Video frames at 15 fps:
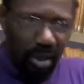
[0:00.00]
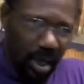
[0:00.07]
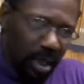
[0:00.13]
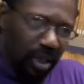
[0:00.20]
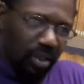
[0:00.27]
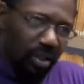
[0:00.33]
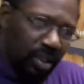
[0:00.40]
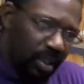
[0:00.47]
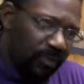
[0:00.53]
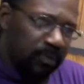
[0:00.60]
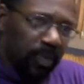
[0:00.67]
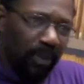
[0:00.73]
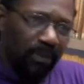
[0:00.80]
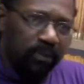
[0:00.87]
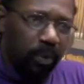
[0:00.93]
and it's
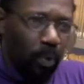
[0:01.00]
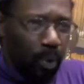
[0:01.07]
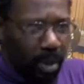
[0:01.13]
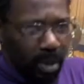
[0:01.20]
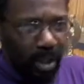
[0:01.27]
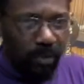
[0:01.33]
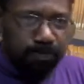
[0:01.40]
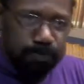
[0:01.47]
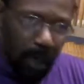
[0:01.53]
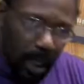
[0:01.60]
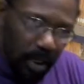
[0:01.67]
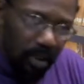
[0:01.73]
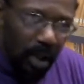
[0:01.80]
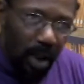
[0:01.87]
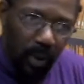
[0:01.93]
different from what I
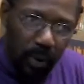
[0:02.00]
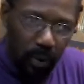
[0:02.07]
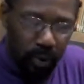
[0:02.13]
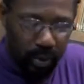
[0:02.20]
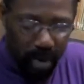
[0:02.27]
spent all those